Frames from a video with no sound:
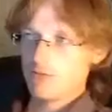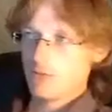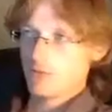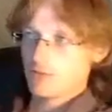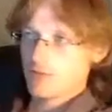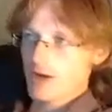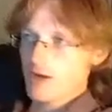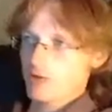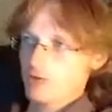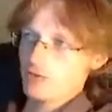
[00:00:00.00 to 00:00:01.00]
though another
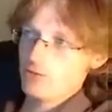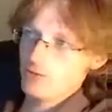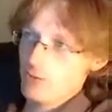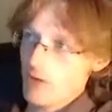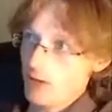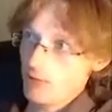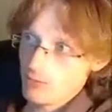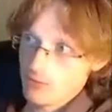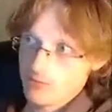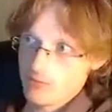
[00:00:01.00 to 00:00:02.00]
hour or two in the bottle
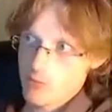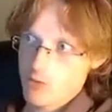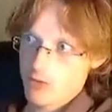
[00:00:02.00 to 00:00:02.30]
would give it